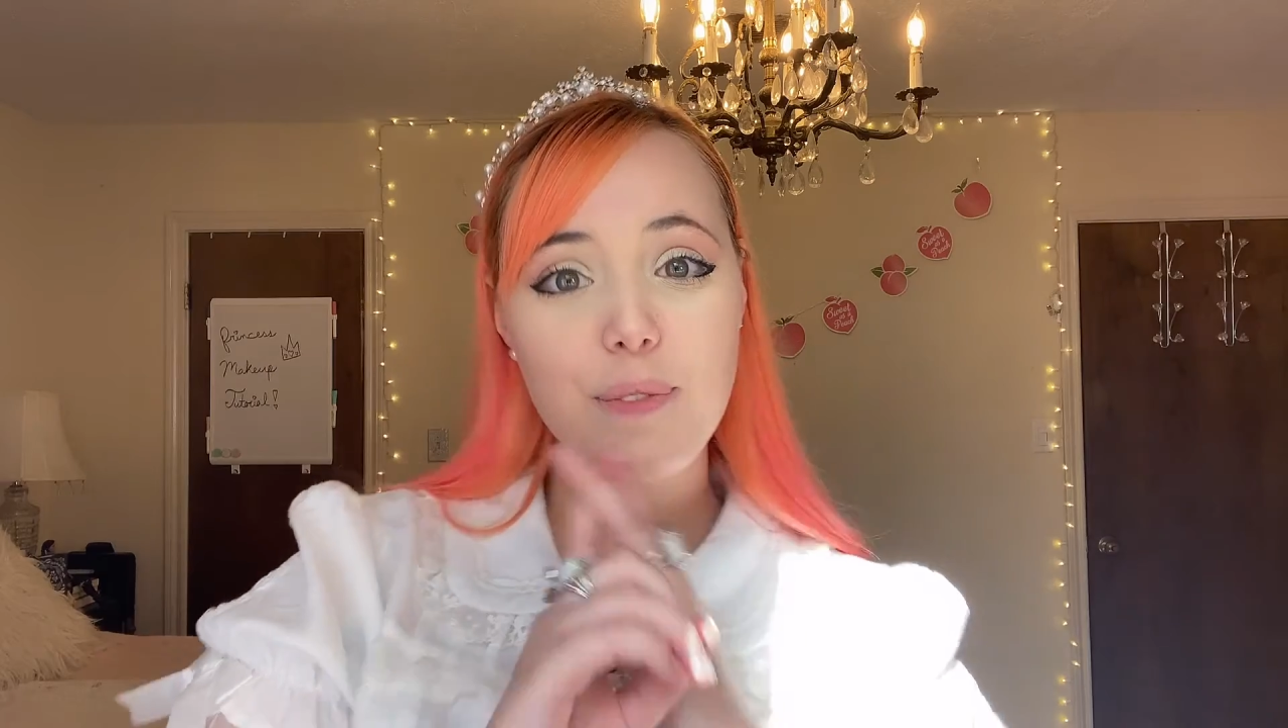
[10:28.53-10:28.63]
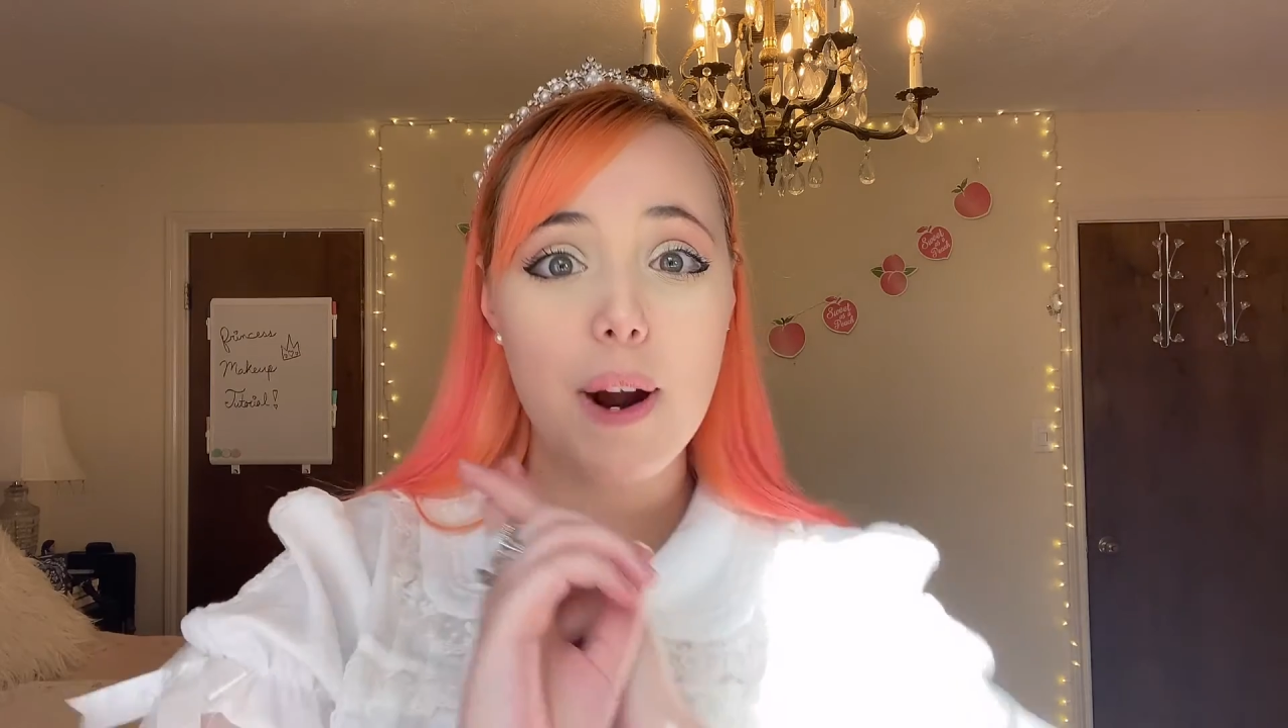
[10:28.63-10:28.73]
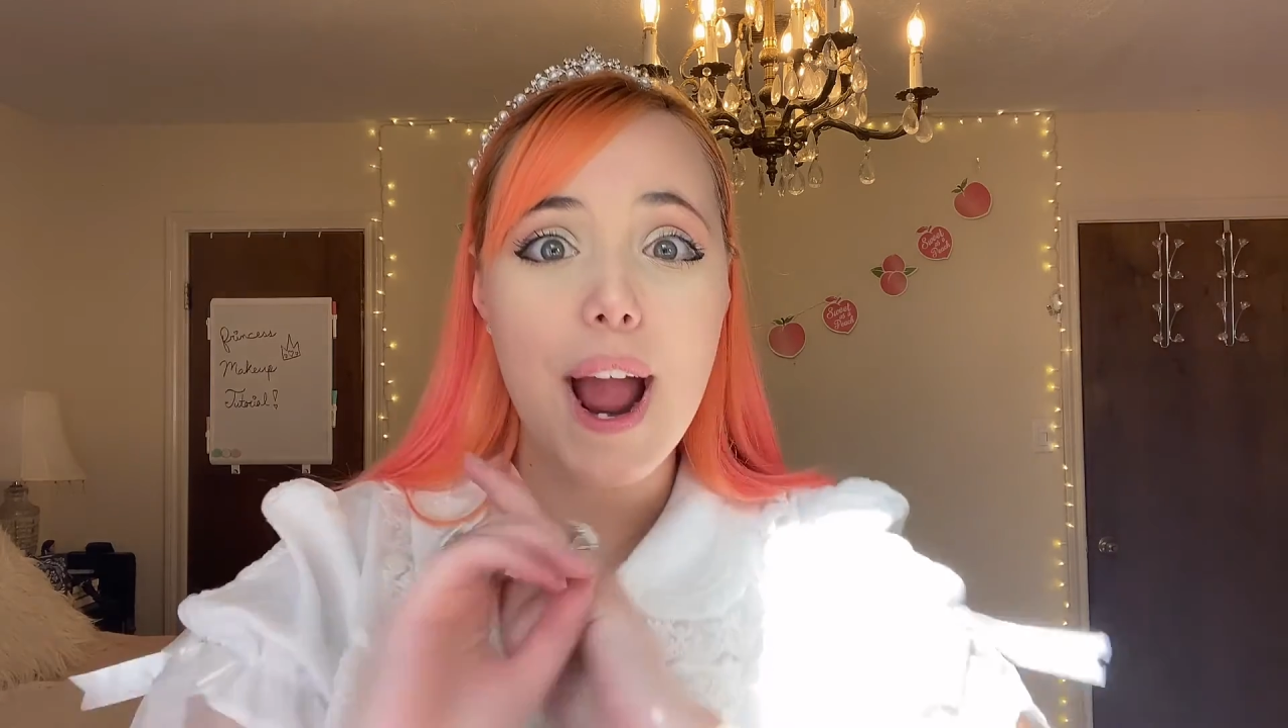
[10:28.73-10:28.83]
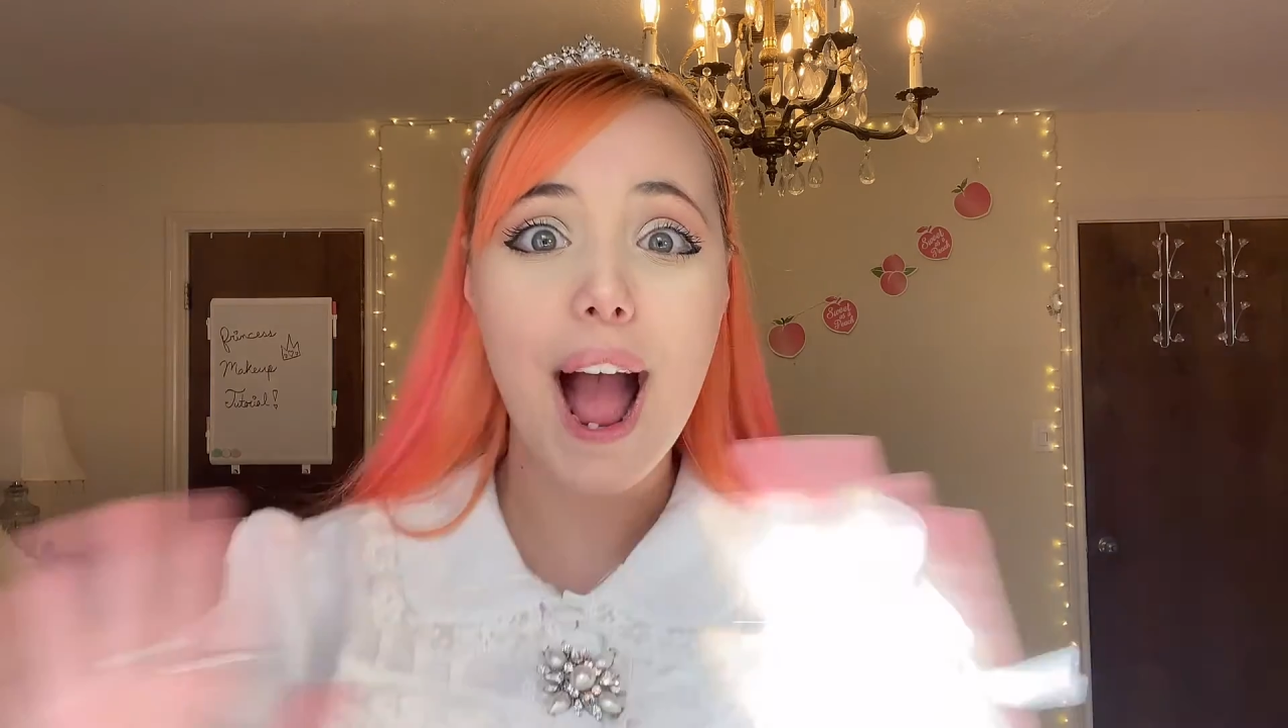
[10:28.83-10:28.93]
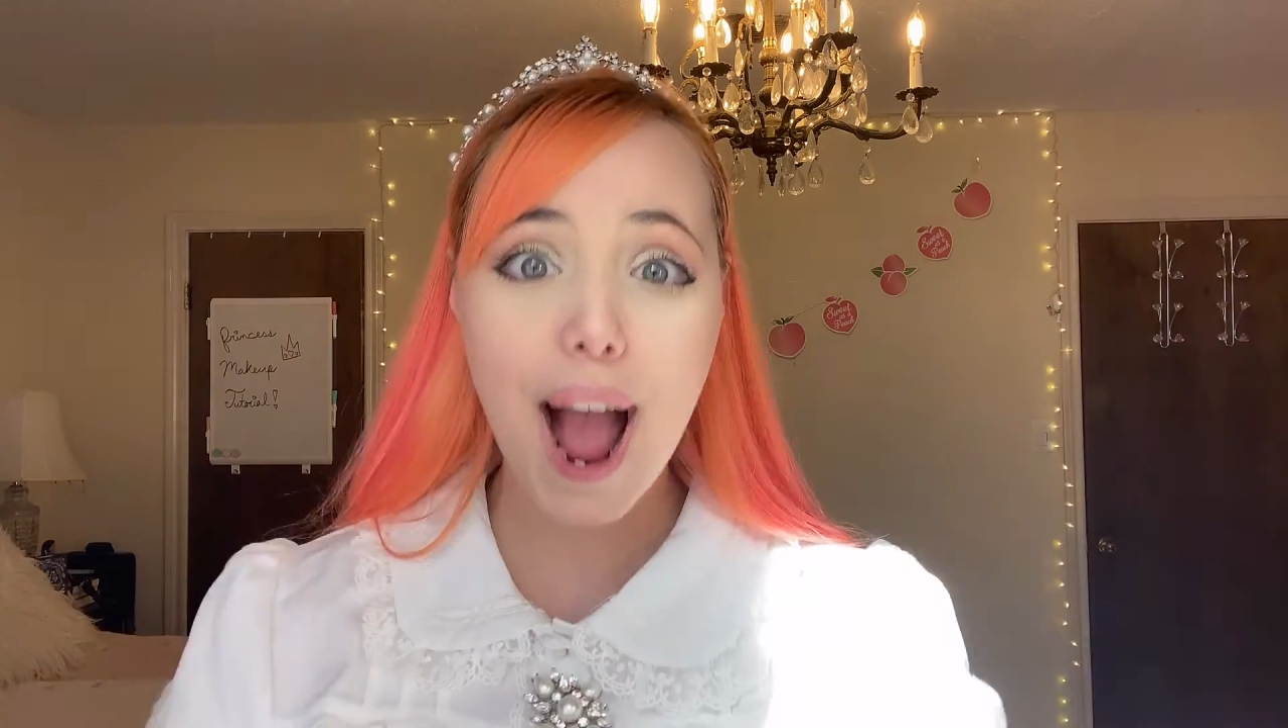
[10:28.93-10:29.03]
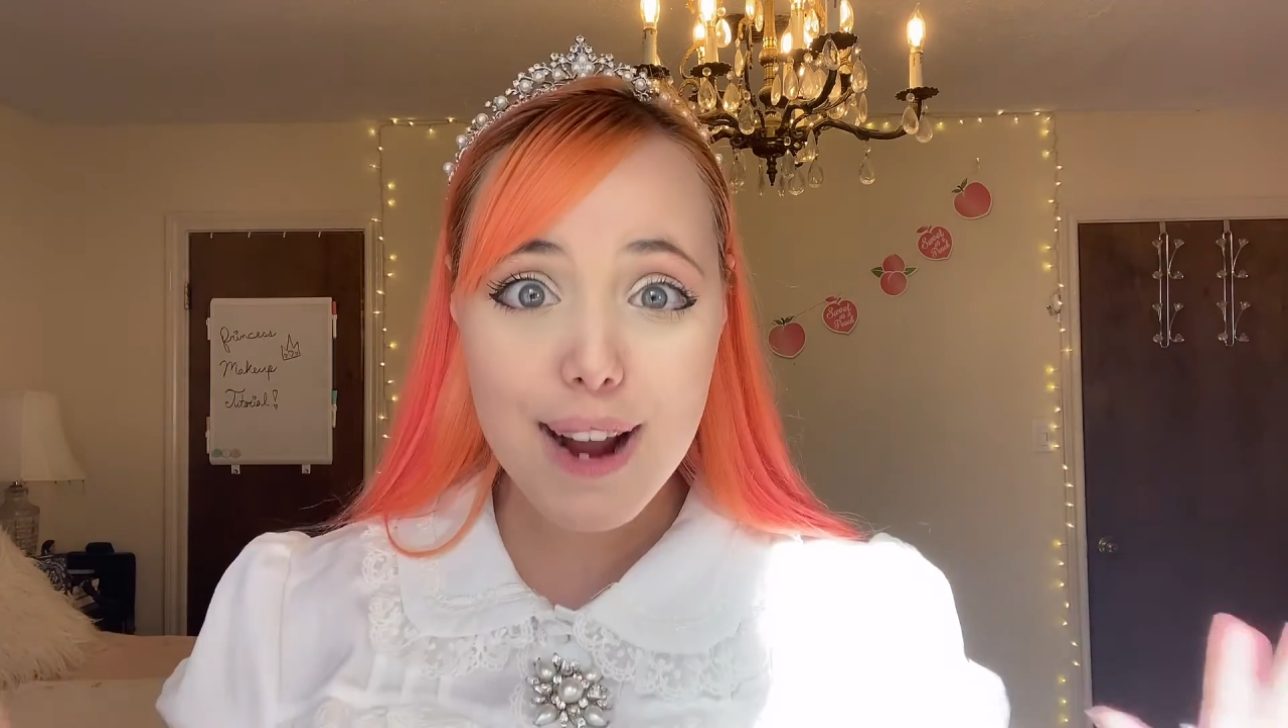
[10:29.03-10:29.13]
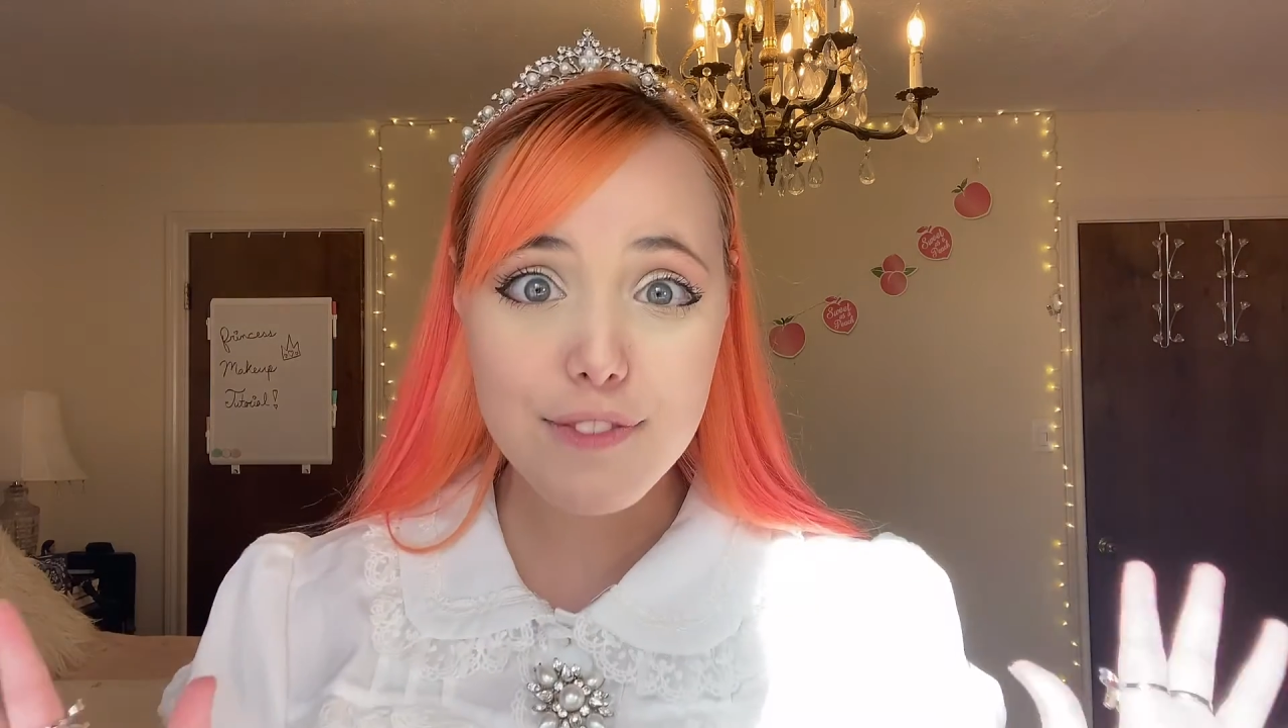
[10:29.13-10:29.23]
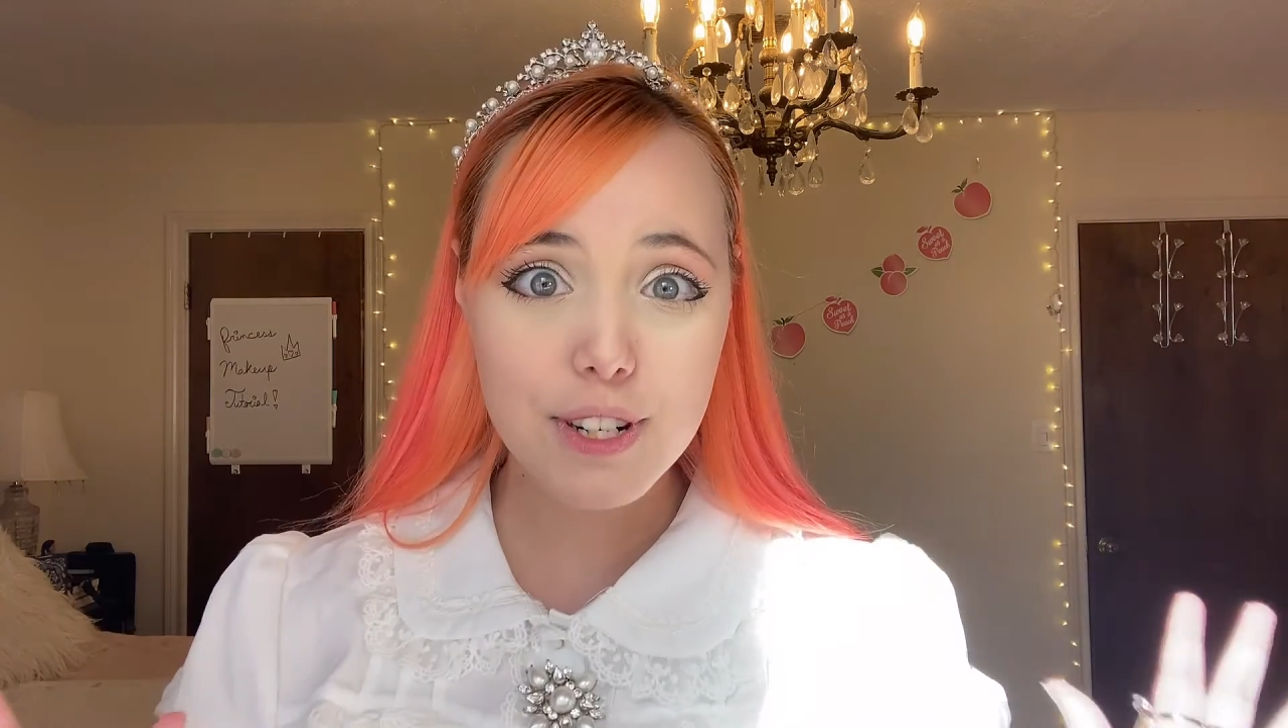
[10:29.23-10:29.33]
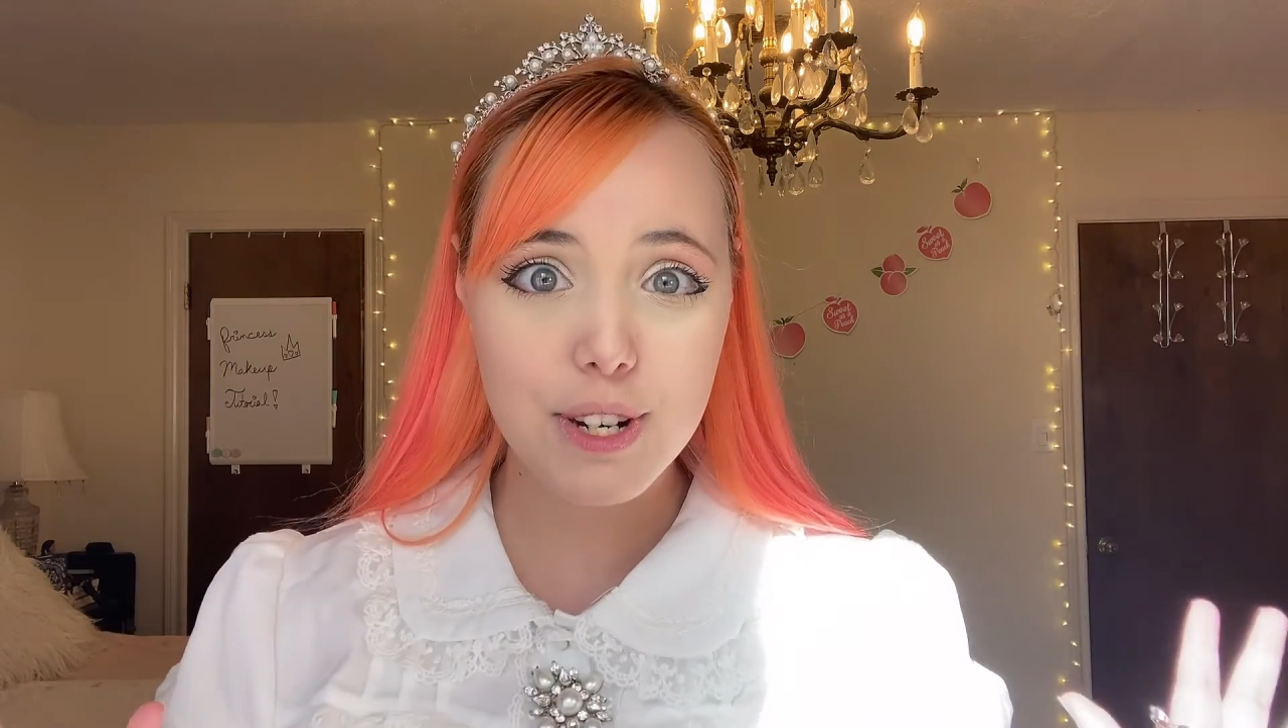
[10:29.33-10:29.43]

wherever